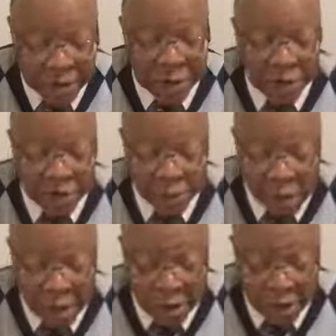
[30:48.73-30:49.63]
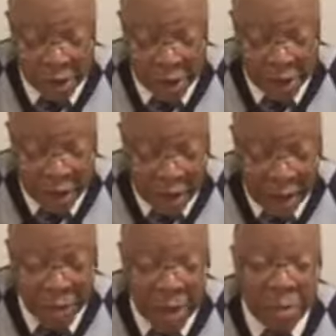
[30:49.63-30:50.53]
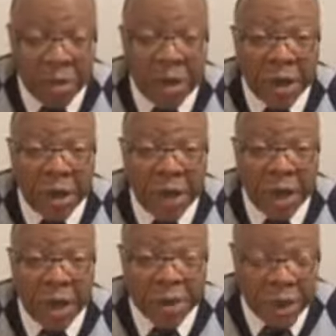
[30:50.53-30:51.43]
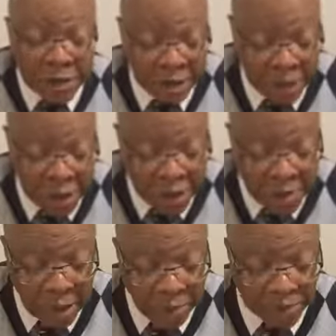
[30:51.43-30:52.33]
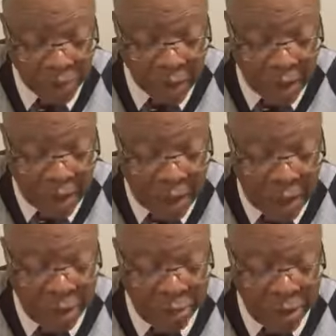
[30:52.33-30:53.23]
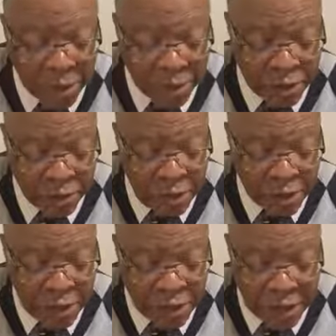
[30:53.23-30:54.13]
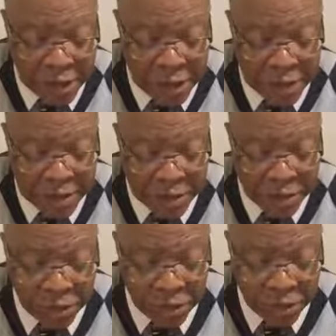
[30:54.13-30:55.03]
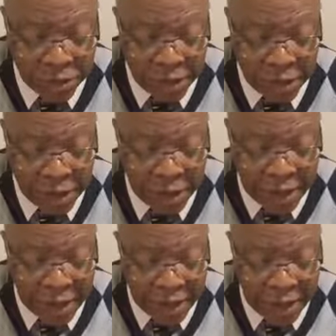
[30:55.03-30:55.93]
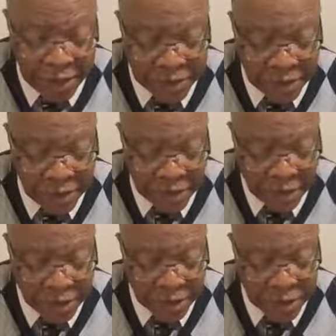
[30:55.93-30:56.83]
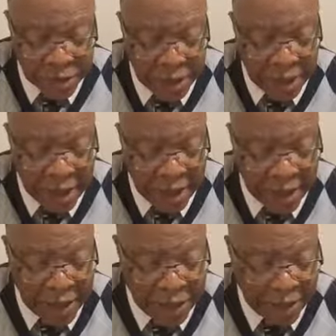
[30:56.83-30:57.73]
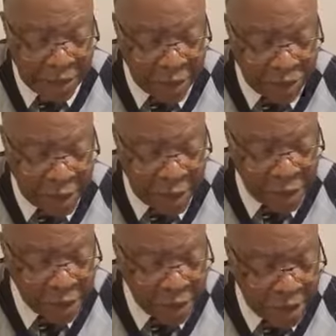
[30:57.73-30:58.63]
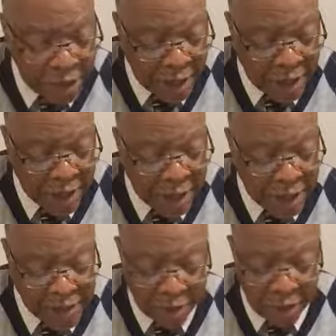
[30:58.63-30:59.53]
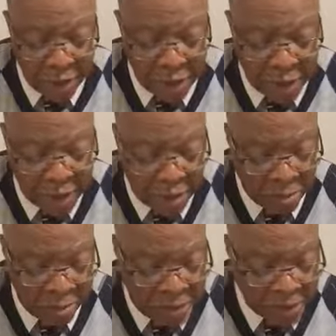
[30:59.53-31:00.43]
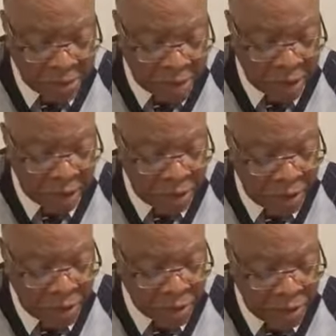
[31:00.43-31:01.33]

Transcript: are your swearers, and I will come near to you, God says, in judgment, and I will be a swift witness against the sorcerers and against the adulterers and against false swearers and against those that oppress the hireling in his